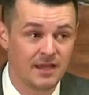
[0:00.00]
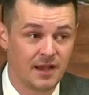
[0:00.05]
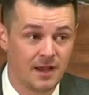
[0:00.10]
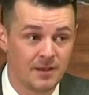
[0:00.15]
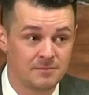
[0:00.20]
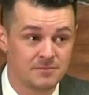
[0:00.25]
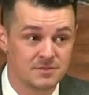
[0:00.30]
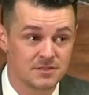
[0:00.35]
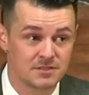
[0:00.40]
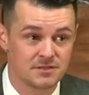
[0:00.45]
he
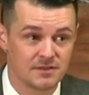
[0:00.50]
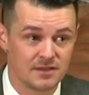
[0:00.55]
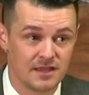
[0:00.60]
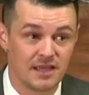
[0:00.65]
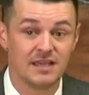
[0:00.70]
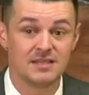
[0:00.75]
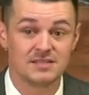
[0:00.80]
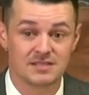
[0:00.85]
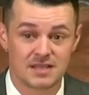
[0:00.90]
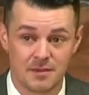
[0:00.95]
comes,
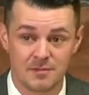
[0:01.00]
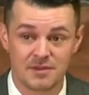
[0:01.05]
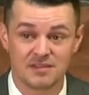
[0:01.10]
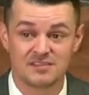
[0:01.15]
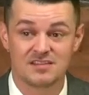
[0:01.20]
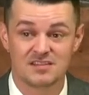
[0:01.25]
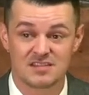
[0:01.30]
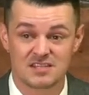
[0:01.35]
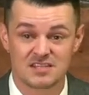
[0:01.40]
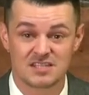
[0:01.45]
he's
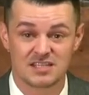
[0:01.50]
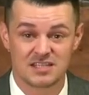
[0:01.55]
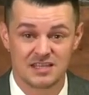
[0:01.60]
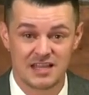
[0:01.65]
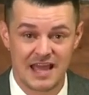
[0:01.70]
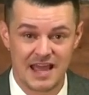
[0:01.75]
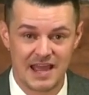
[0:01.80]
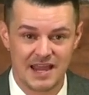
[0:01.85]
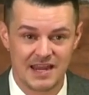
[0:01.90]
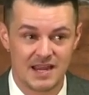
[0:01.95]
coming to
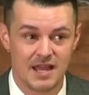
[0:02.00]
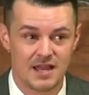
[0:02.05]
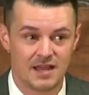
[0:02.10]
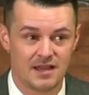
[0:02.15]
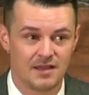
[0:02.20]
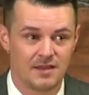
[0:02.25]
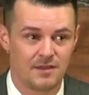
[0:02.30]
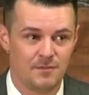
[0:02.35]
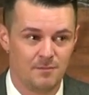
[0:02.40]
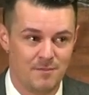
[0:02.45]
slay
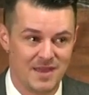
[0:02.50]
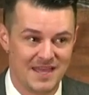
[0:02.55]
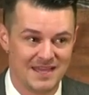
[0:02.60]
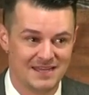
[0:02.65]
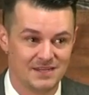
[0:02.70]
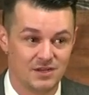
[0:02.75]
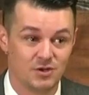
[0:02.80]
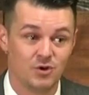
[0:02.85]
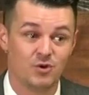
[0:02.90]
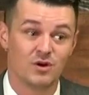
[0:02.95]

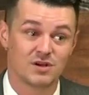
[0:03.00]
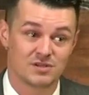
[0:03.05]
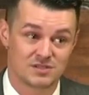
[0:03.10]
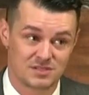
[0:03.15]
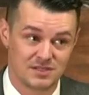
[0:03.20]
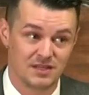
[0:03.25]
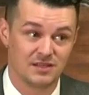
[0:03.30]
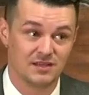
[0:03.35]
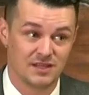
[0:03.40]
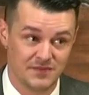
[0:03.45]
men who are
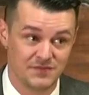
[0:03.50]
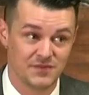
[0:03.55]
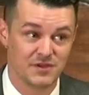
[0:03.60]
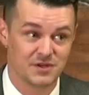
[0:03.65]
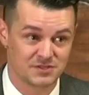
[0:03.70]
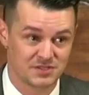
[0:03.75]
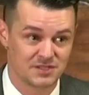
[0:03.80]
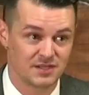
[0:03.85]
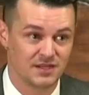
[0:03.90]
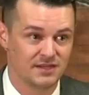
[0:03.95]
still in
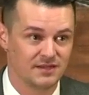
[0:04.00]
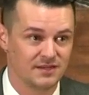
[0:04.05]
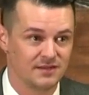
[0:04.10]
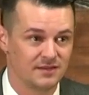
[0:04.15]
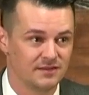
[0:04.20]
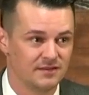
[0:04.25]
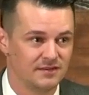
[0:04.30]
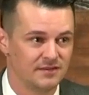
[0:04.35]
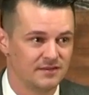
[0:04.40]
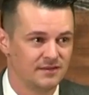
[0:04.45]
their sin.